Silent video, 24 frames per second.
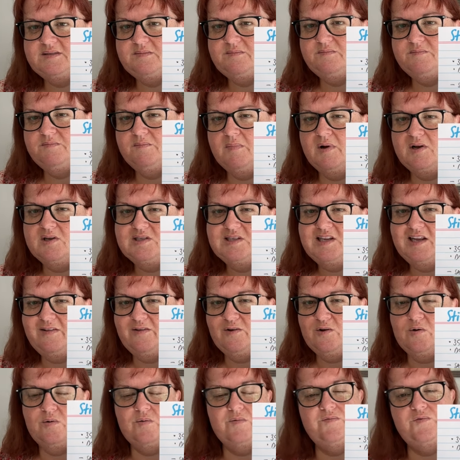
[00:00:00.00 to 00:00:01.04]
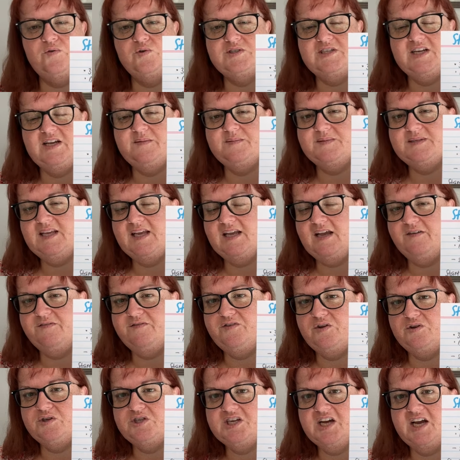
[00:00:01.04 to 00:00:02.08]
mostly the core 4 DMC, a
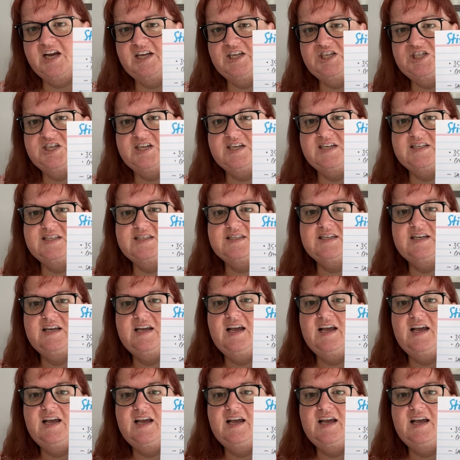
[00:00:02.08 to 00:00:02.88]
few changes.